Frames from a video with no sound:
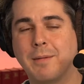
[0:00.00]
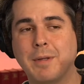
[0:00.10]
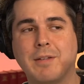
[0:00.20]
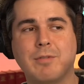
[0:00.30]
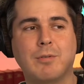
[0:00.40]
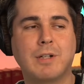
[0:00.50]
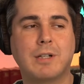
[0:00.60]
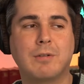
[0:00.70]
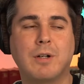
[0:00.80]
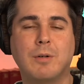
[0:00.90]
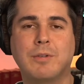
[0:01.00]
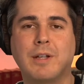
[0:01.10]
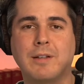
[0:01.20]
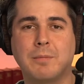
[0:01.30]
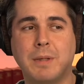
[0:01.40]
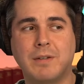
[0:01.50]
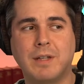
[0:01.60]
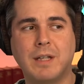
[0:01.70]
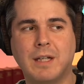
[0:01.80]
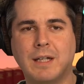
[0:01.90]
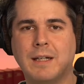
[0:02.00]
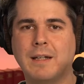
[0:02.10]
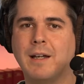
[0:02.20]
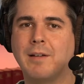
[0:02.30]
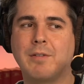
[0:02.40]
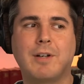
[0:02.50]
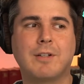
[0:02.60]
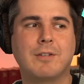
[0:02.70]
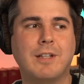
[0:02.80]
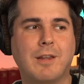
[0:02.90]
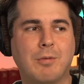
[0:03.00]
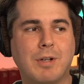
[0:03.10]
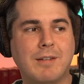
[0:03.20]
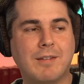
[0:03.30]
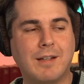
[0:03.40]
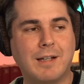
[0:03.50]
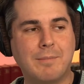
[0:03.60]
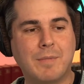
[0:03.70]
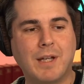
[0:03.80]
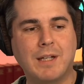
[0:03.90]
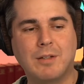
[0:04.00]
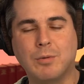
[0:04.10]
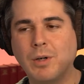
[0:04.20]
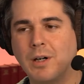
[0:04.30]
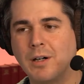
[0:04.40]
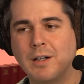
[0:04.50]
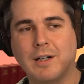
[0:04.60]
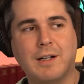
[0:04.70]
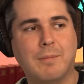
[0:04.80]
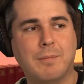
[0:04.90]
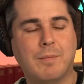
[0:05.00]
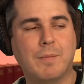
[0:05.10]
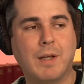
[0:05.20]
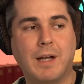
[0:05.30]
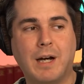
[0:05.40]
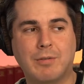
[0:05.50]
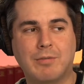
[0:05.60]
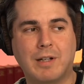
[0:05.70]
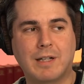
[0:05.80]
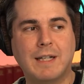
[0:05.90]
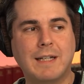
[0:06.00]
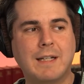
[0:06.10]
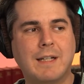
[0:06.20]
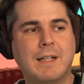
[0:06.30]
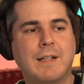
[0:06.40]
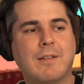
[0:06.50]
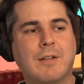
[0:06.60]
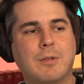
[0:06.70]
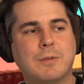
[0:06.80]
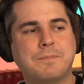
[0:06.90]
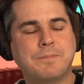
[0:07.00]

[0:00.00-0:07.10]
I mean, if you're running on a host that is busy with other T3s, then you are out of luck. So